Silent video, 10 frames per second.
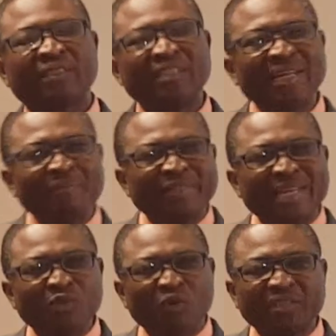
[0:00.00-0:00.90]
And let me
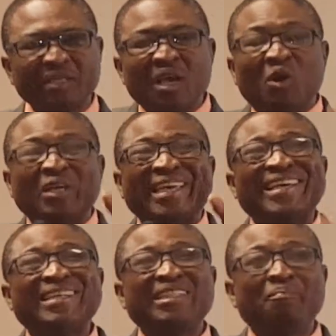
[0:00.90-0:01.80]
tell you one thing.
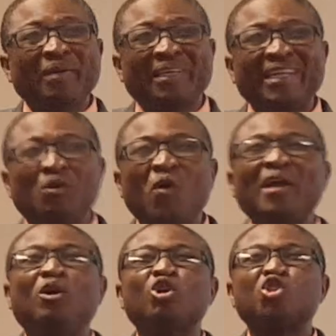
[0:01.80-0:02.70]
In the beginning,
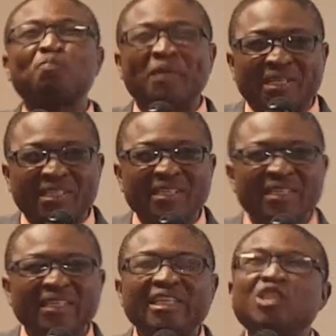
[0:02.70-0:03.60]
when God
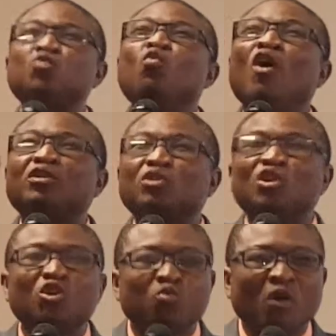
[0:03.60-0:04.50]
speaks, his word
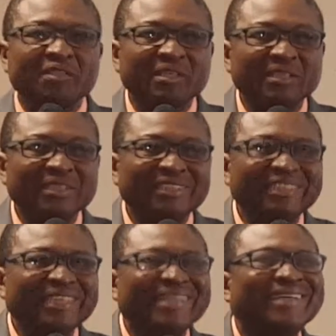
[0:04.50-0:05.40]
does what?
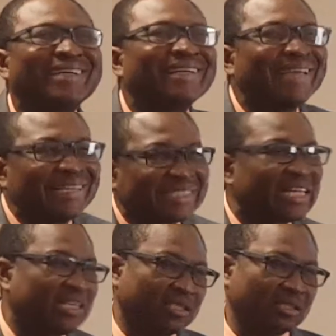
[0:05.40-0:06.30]
It creates
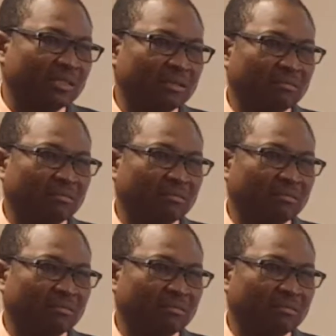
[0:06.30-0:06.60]
things.